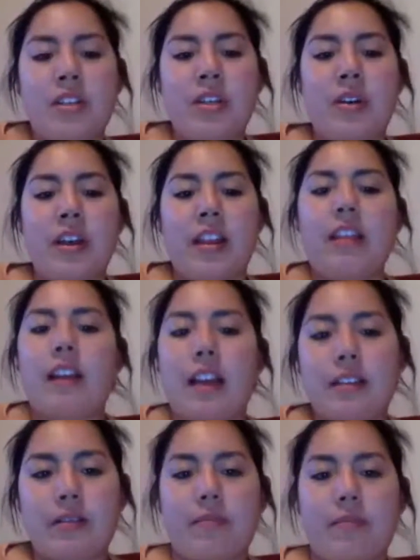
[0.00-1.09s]
two and the
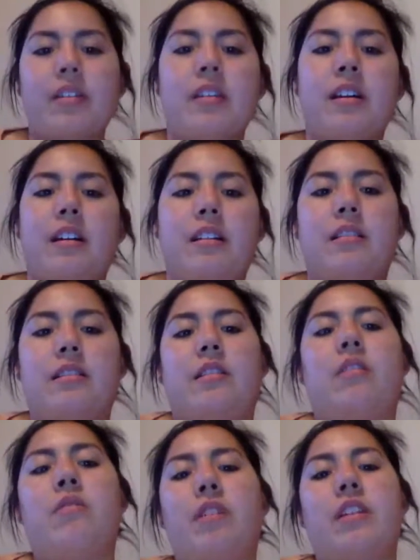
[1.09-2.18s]
last one because
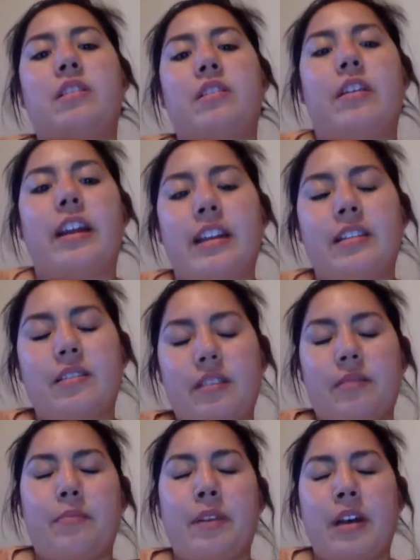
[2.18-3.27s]
according to our answers
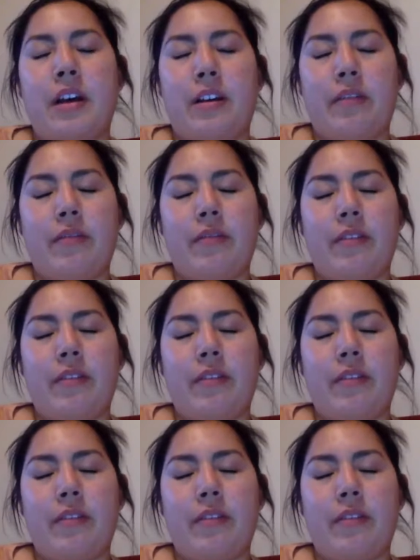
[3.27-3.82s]
above,